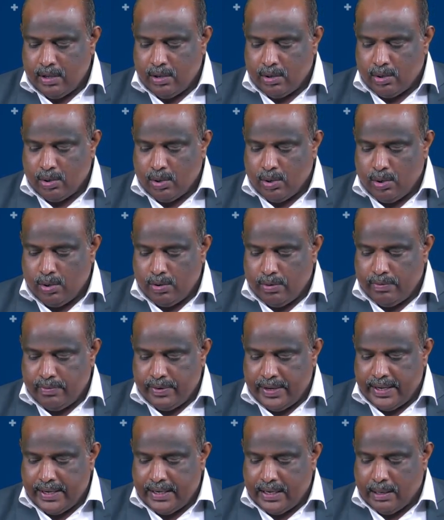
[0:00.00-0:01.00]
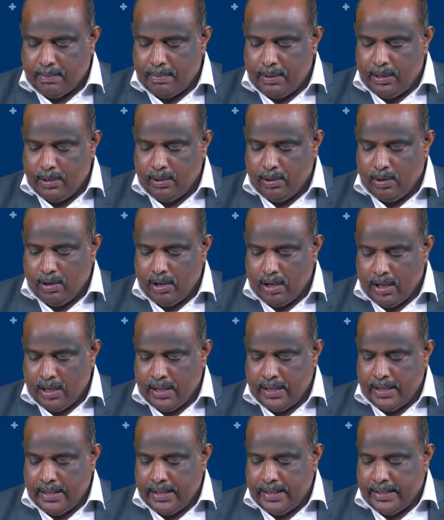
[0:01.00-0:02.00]
rho v w
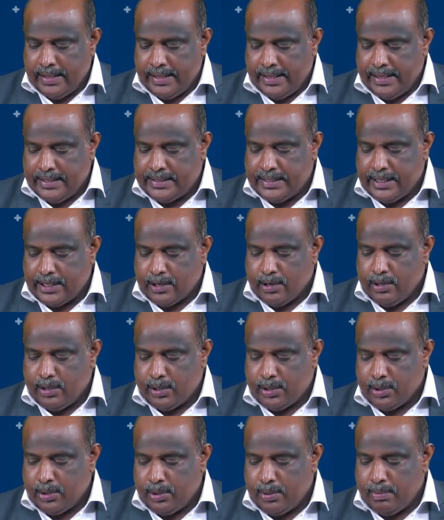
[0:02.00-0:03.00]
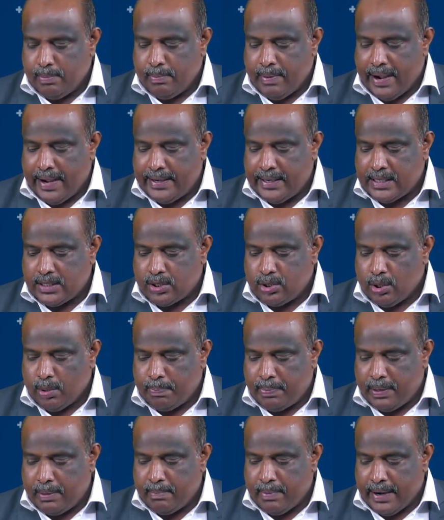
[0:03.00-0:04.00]
is equal to minus dou
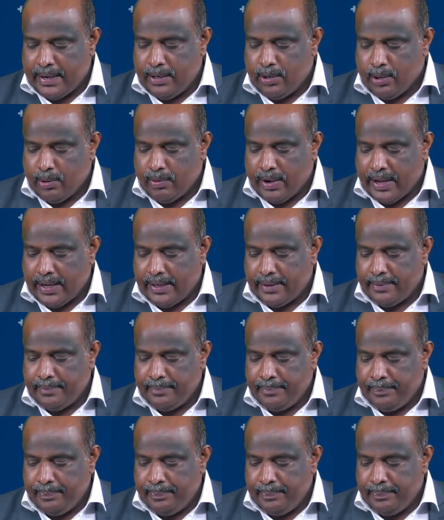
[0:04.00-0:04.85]
p by dou y